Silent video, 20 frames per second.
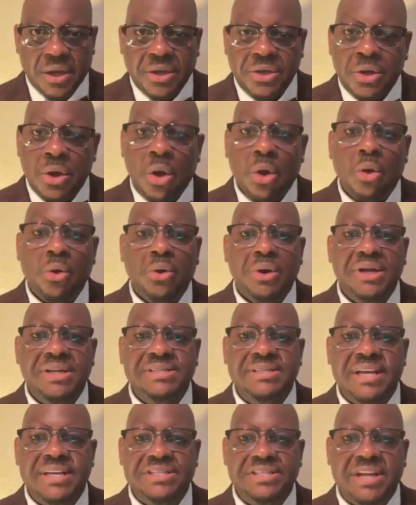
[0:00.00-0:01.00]
Your
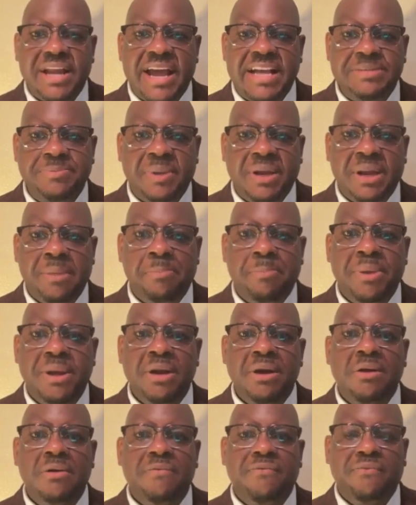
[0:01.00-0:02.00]
organization has been a
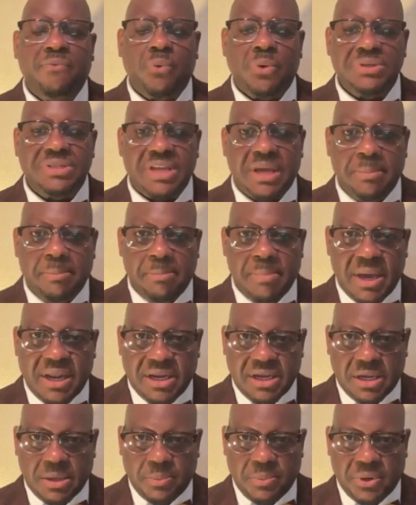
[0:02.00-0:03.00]
pinnacle force in
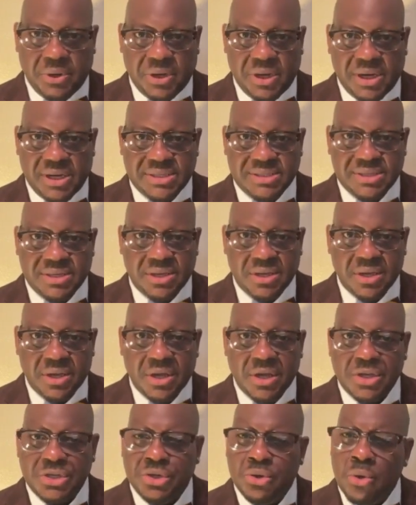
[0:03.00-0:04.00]
many communities.
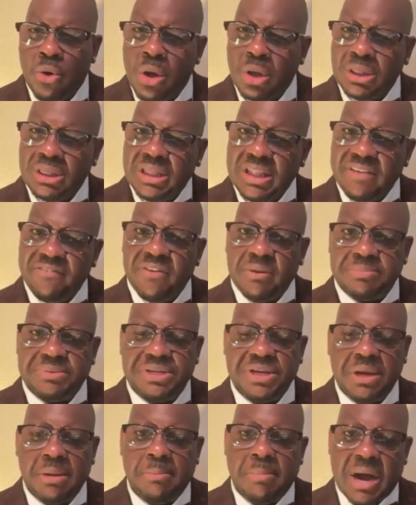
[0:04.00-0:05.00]
You all live up
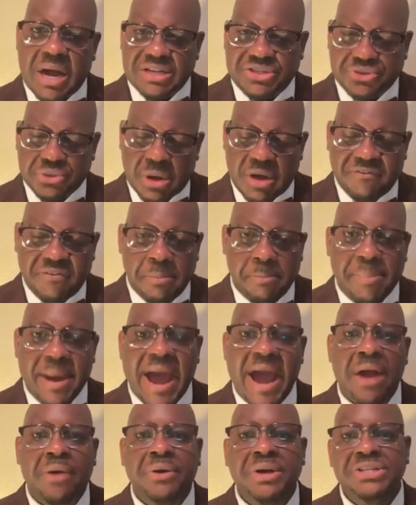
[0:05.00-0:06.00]
to your mantra of
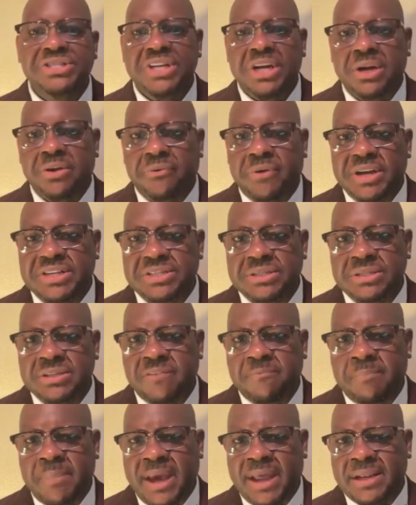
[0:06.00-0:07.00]
empowering generations of
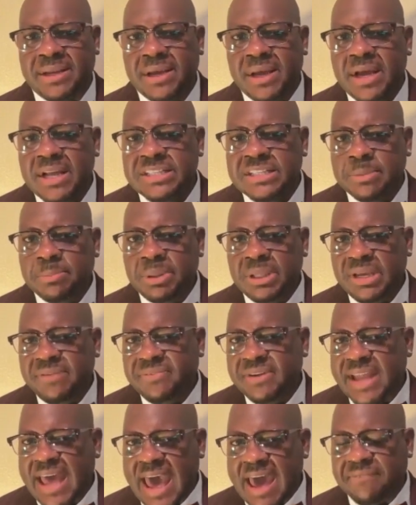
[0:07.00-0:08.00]
men to believe
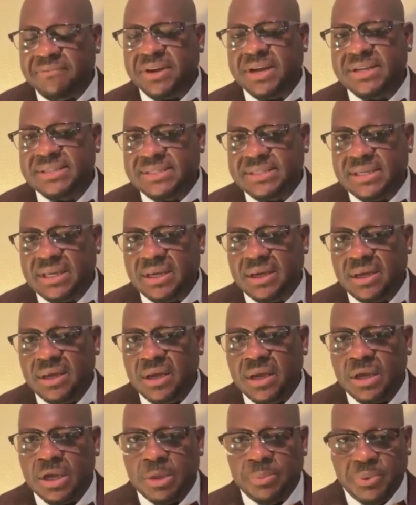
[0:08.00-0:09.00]
in advocacy,
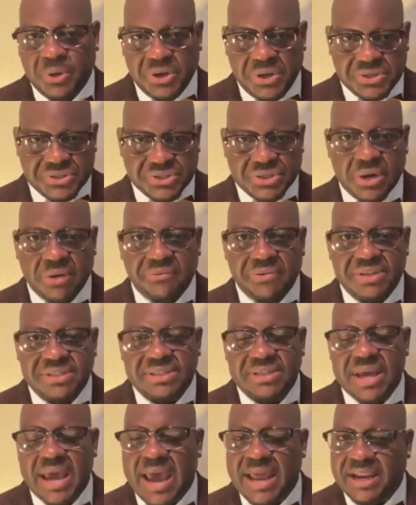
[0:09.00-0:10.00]
community
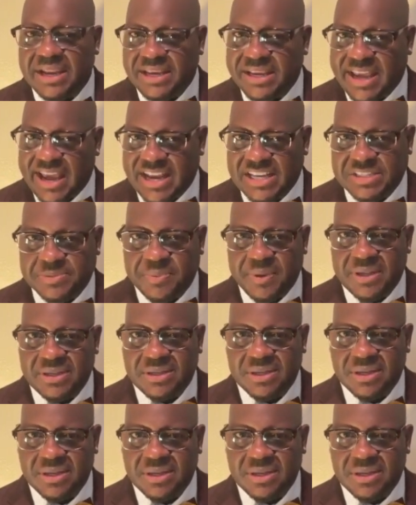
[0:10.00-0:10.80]
service, and engagement.